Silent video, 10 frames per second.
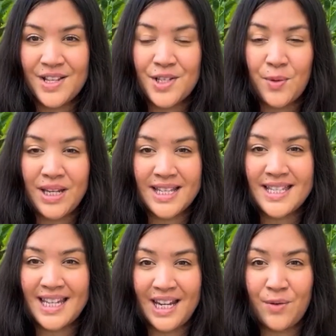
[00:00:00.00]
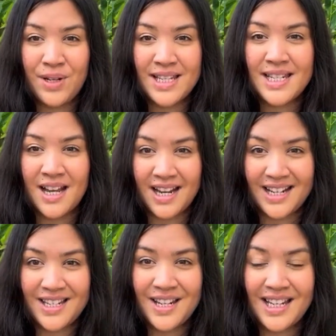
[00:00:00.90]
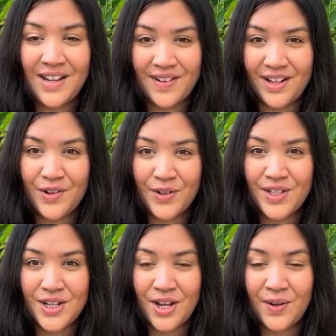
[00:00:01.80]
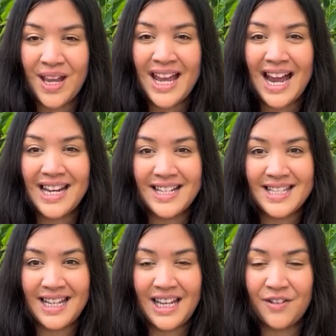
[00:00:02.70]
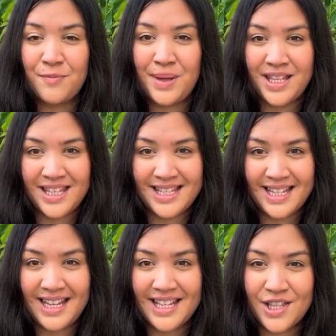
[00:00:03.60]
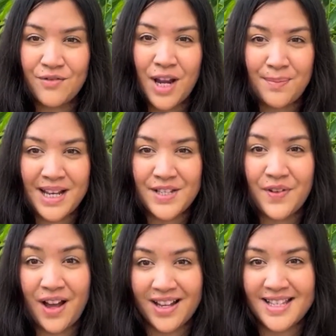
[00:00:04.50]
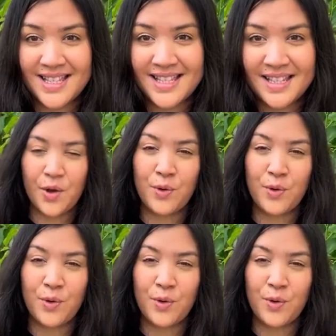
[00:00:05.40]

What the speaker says: so we can see what it's like to live in a condo and to see if BGC is the right place for us.